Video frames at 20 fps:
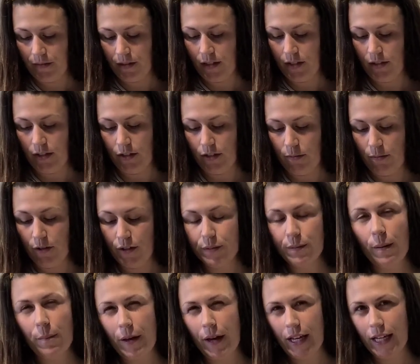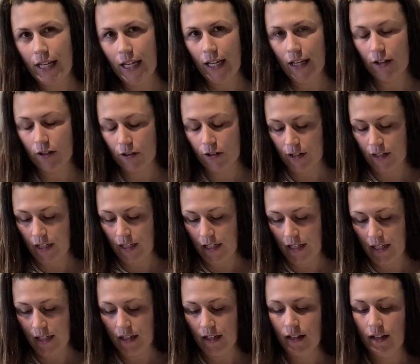So I do most of my baking,
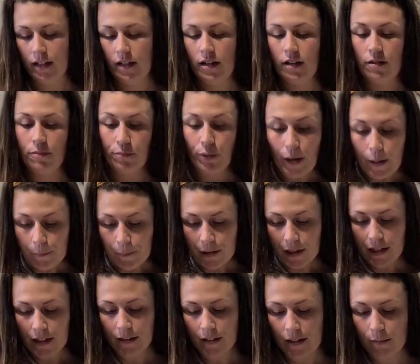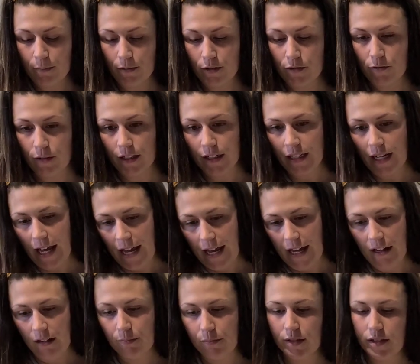cooking, prepping in between
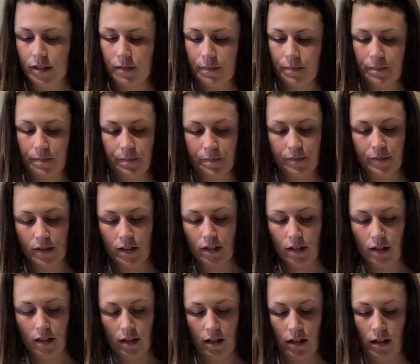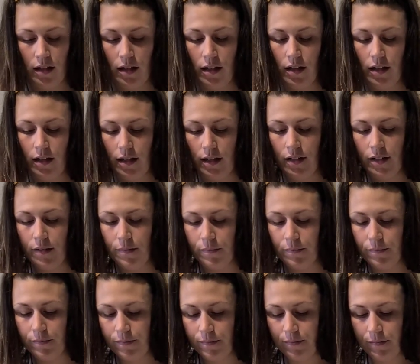naps,
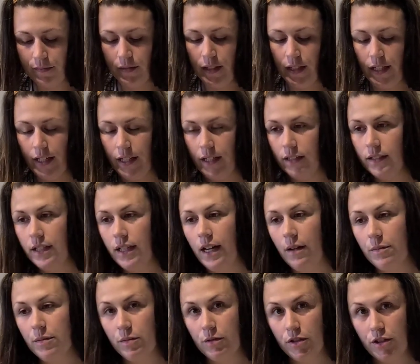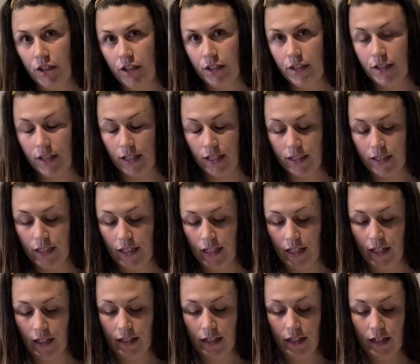and times when she's just
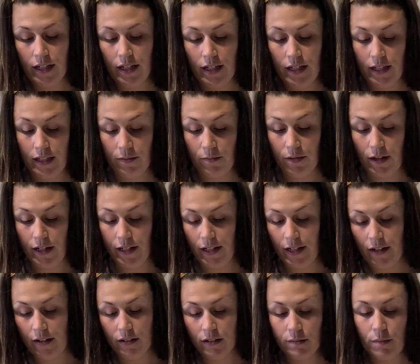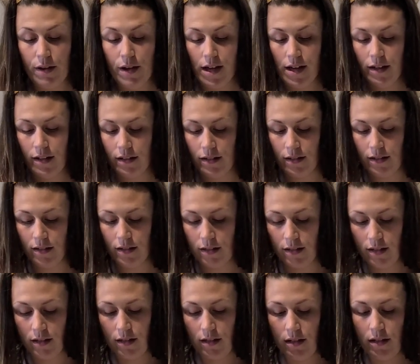content. And then right now is my
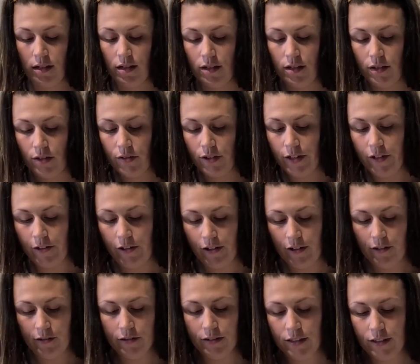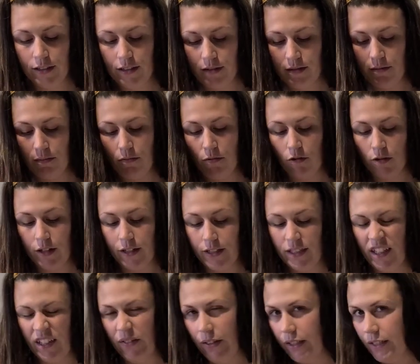3-year-old's morning
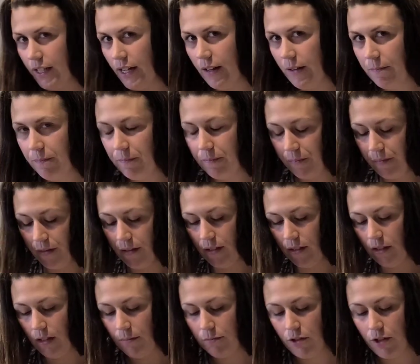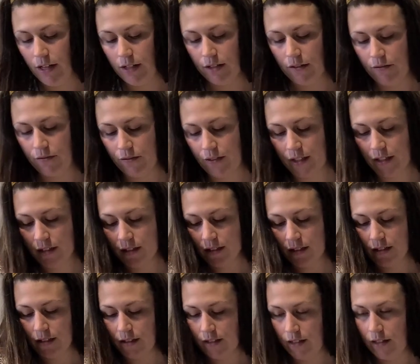TV time, so I'm trying to fit
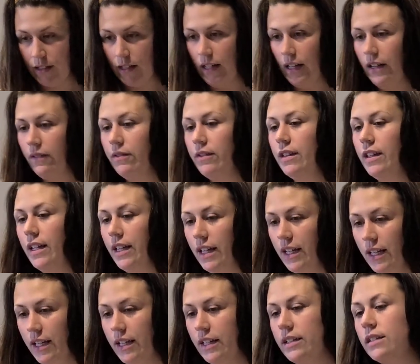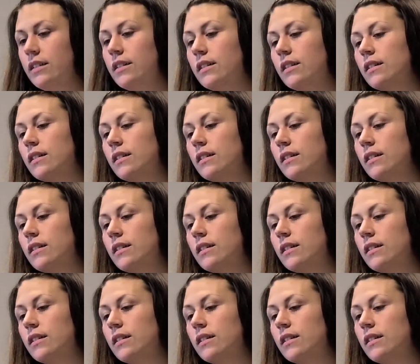everything in